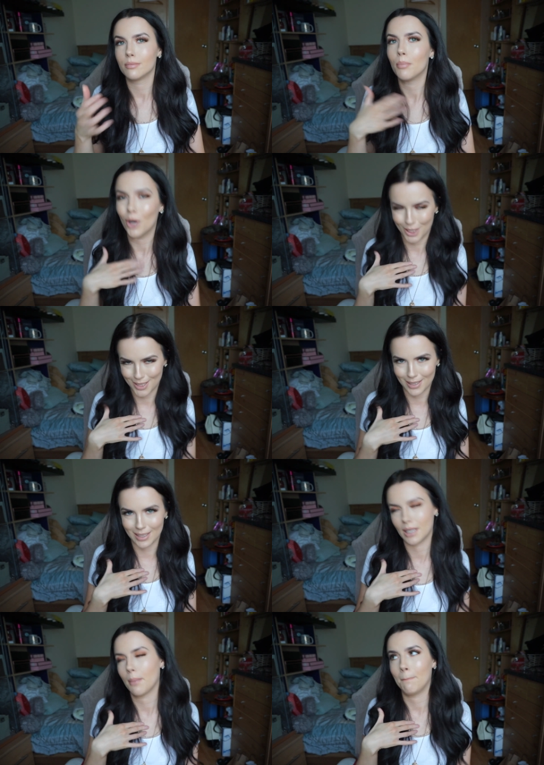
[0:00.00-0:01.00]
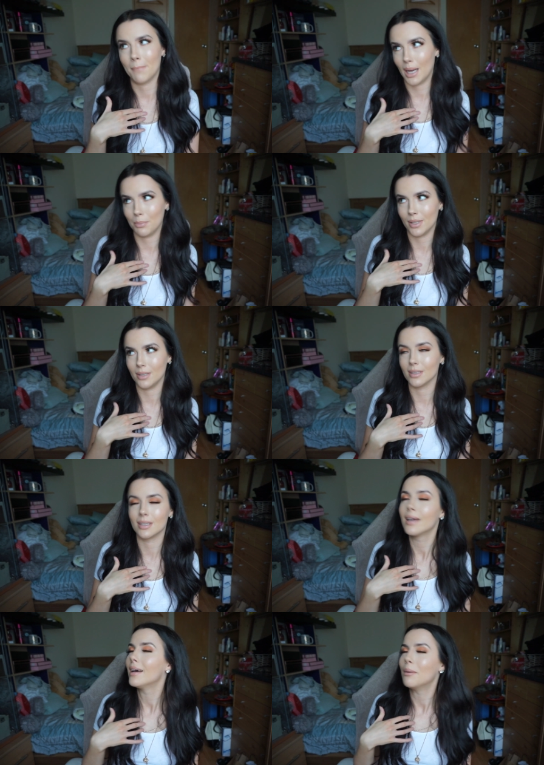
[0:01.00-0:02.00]
personally my opinion
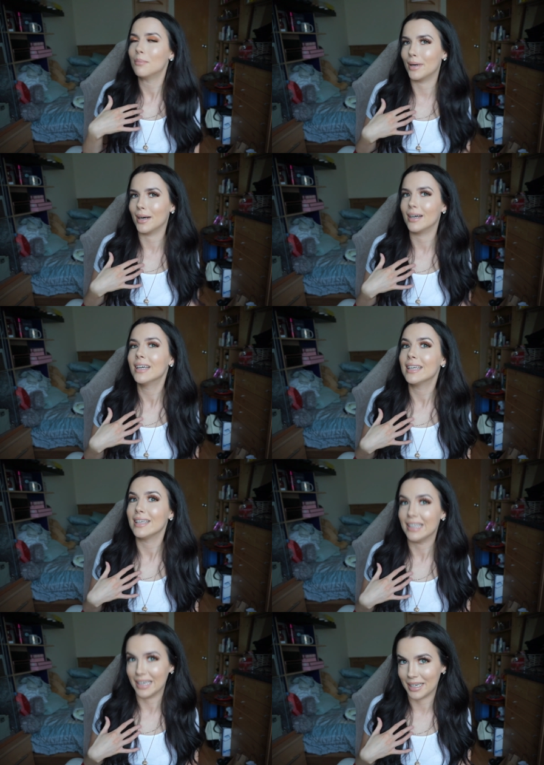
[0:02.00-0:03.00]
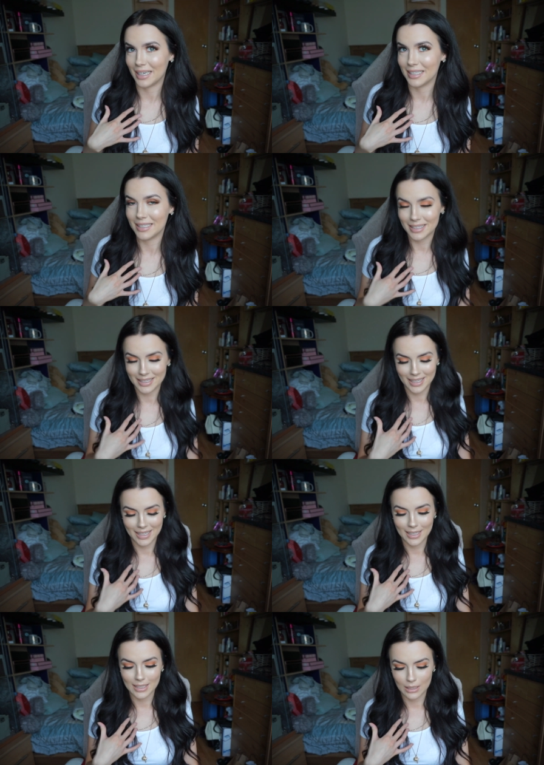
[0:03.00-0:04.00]
but yeah guys
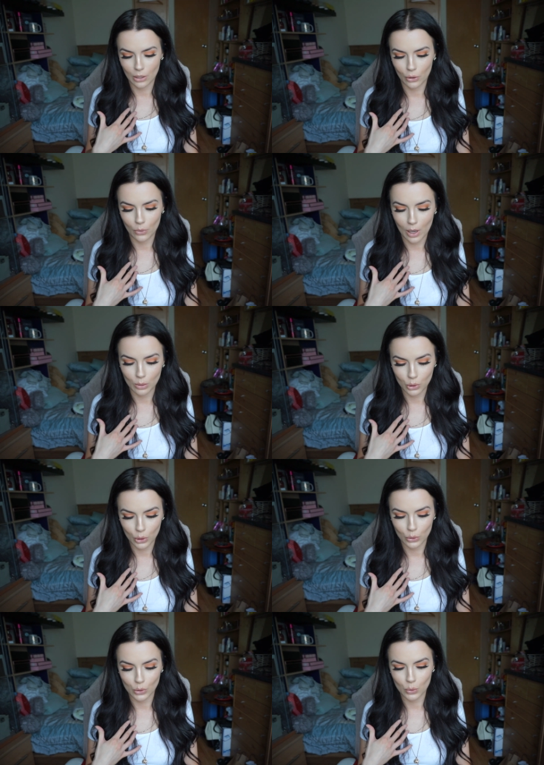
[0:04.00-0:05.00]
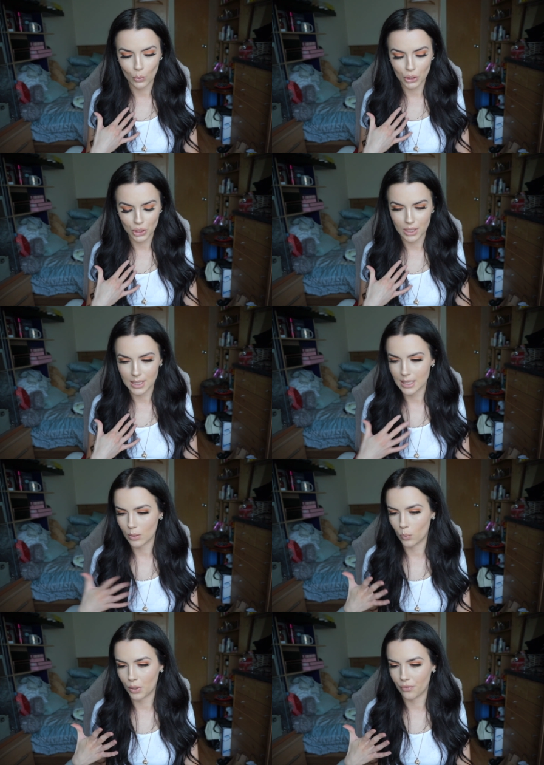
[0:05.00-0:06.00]
so I'll show you swatches
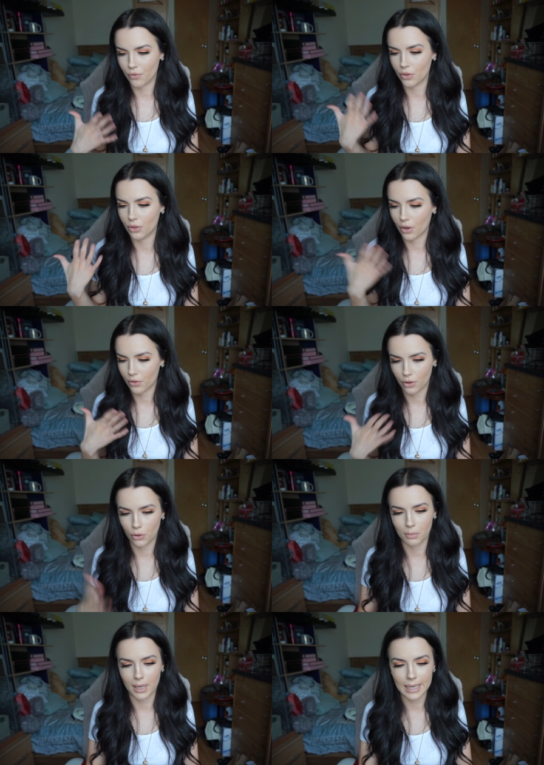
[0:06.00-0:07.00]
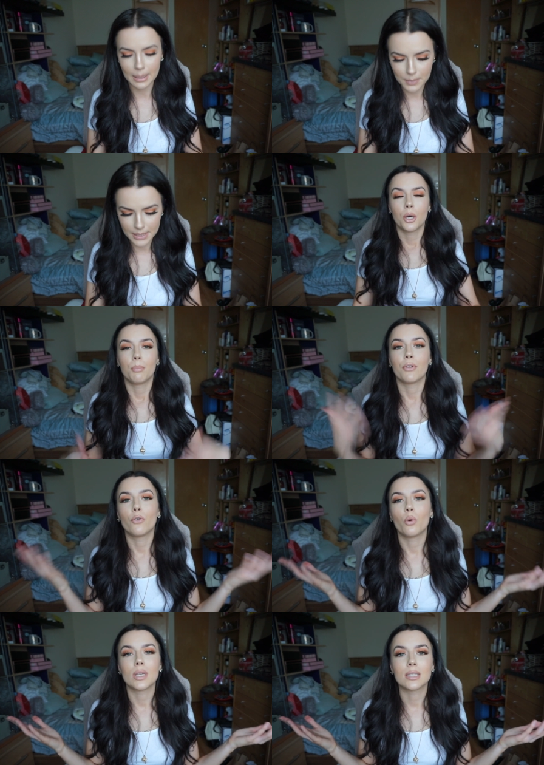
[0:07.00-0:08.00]
with nothing on my lips.
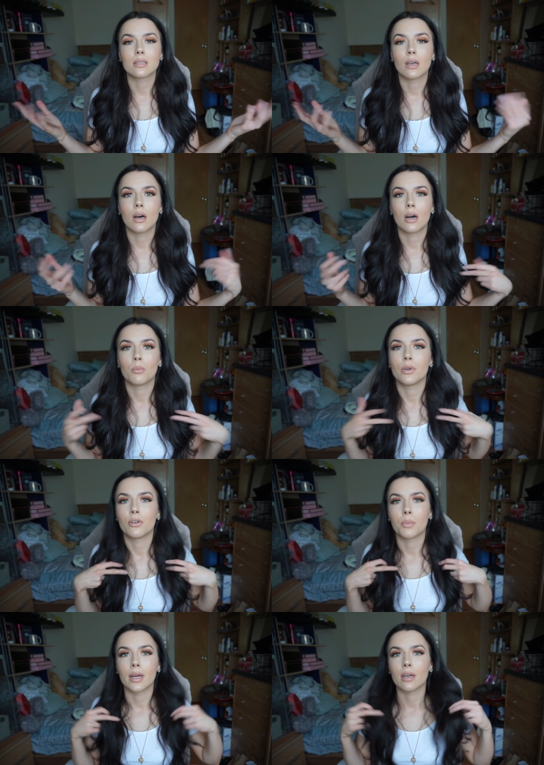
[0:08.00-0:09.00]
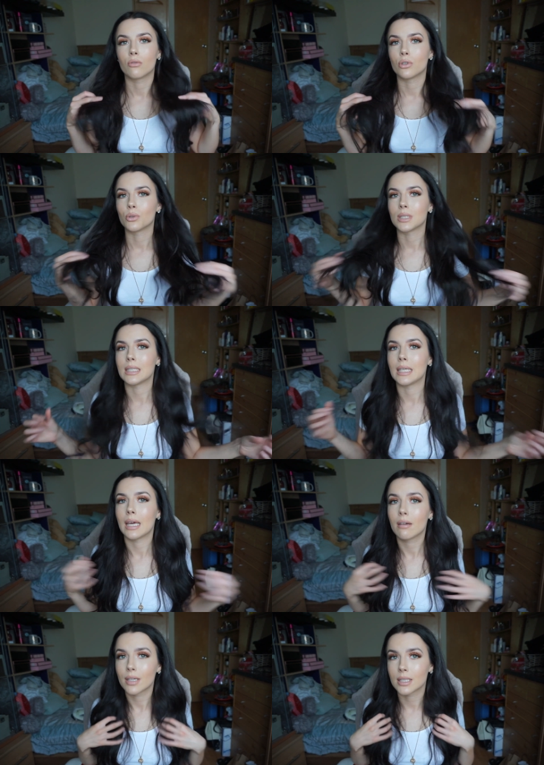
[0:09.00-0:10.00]
Before we start, I'm wearing my Hair Royalty
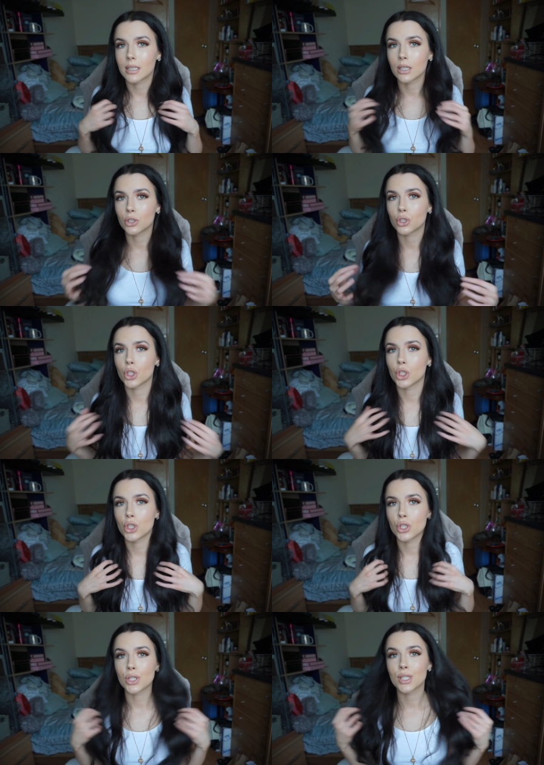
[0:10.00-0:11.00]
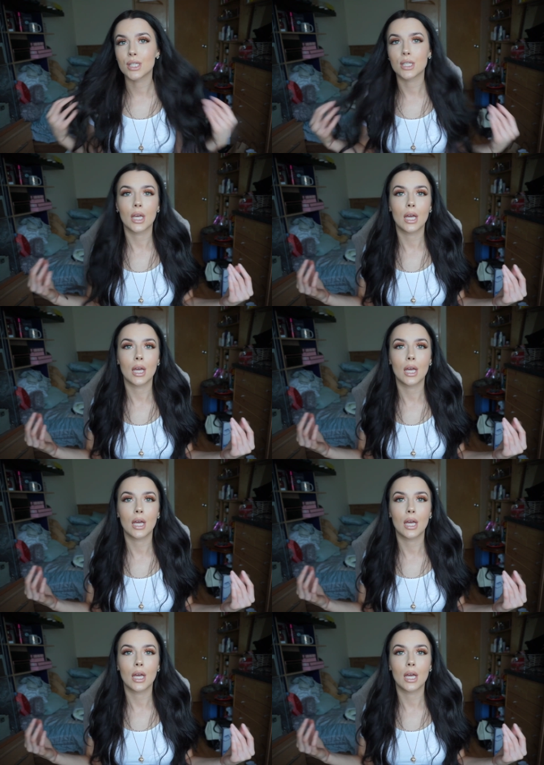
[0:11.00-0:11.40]
hair extensions.